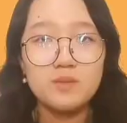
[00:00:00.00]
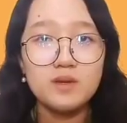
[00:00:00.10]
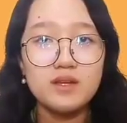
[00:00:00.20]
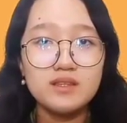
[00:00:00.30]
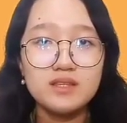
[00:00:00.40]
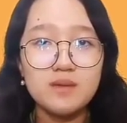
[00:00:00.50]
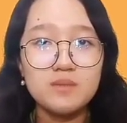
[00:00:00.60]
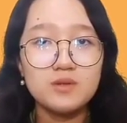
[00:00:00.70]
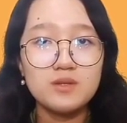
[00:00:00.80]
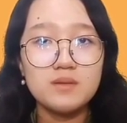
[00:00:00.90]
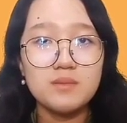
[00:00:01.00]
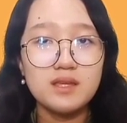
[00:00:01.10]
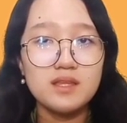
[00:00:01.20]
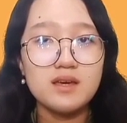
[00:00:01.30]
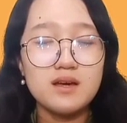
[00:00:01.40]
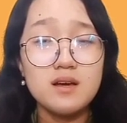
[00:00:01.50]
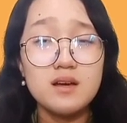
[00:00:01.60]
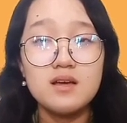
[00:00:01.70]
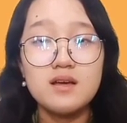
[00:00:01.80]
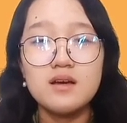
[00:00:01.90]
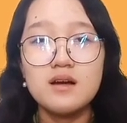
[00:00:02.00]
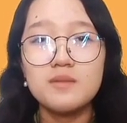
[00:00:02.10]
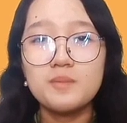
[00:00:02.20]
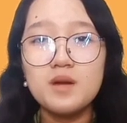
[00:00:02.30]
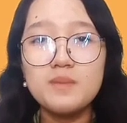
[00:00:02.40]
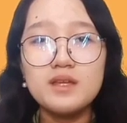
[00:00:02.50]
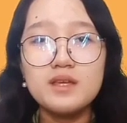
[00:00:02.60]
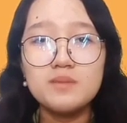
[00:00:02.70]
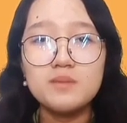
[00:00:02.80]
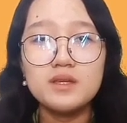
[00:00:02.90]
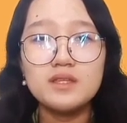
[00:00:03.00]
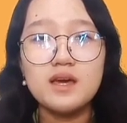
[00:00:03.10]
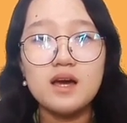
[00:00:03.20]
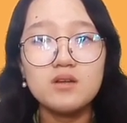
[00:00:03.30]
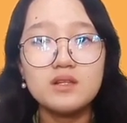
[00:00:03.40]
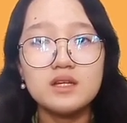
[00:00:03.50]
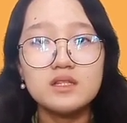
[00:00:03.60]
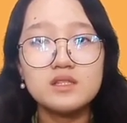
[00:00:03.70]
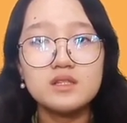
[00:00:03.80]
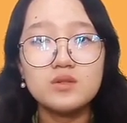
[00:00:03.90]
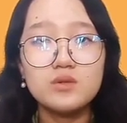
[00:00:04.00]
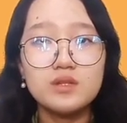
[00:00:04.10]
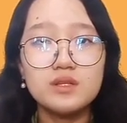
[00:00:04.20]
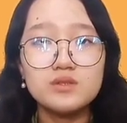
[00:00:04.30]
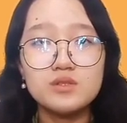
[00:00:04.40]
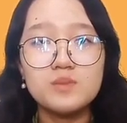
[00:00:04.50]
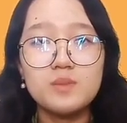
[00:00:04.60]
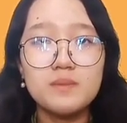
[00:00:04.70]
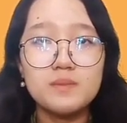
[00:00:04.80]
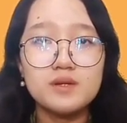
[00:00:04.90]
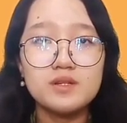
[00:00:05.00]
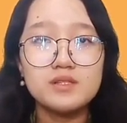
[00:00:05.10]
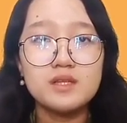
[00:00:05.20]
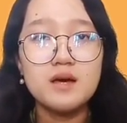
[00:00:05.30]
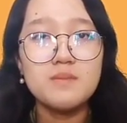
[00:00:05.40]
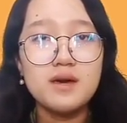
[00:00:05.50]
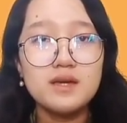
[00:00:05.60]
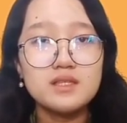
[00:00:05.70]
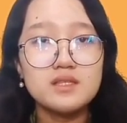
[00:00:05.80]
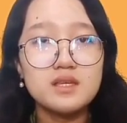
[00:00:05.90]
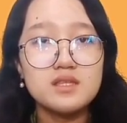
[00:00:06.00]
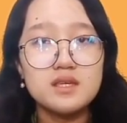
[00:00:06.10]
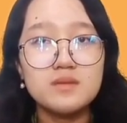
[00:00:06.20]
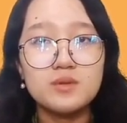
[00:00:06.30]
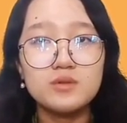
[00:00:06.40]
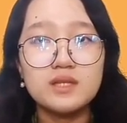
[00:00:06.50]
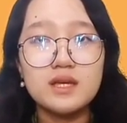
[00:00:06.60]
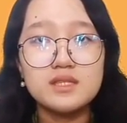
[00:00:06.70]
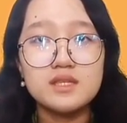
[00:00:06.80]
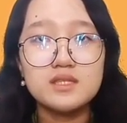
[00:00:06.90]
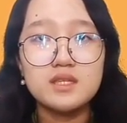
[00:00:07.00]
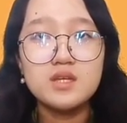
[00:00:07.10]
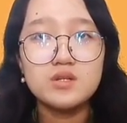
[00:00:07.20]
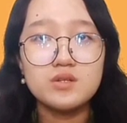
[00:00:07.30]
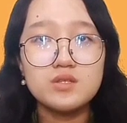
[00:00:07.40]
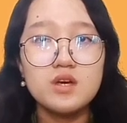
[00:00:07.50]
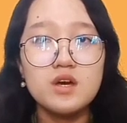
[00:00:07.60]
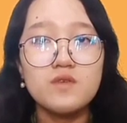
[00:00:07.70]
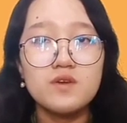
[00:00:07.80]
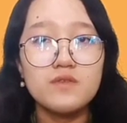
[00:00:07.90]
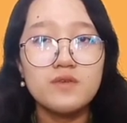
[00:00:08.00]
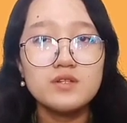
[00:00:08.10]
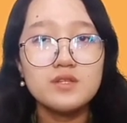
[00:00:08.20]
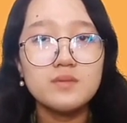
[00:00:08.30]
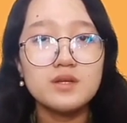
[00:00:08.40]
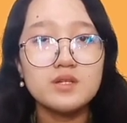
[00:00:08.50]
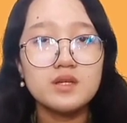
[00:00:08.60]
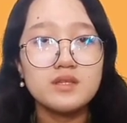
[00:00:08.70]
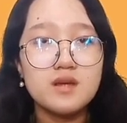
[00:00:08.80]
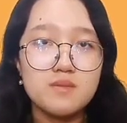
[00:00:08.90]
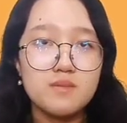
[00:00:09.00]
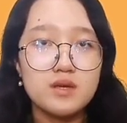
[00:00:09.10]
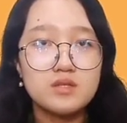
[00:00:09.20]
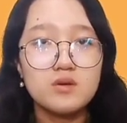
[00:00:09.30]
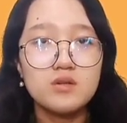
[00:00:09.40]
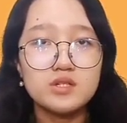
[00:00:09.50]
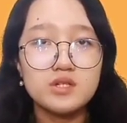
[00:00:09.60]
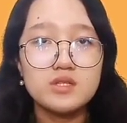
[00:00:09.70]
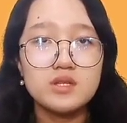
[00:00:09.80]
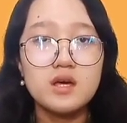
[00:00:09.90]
when it came to the media, prominent media outlets, including newspapers, magazines, and broadcasting stations, were forcibly shut down by soldiers.